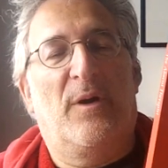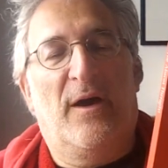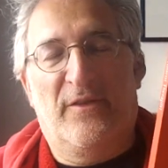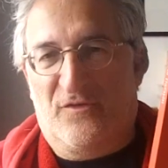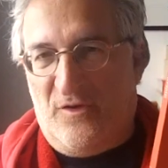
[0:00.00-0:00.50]
But
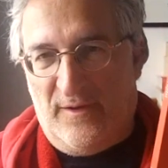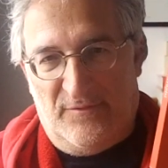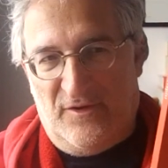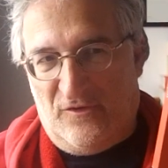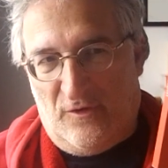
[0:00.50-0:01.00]
other
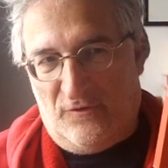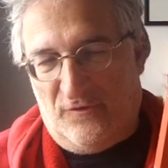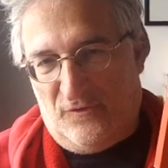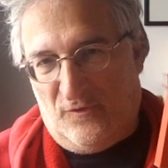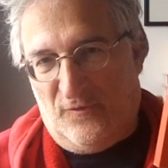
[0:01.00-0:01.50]
times there's a
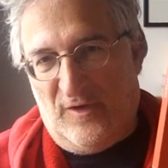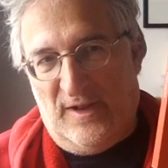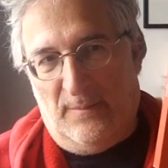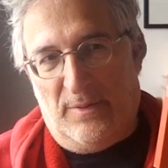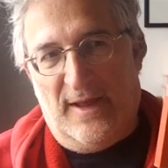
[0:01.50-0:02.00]
lot of sort of
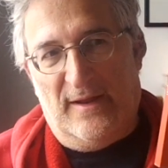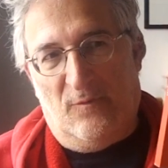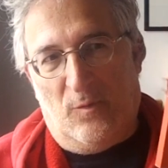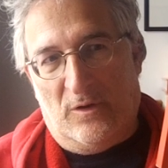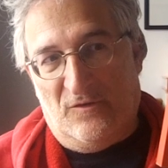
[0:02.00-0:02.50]
fairly
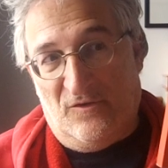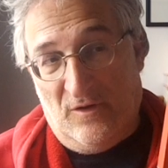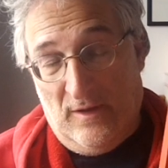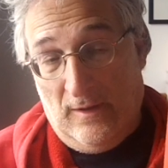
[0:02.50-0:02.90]
bland ones.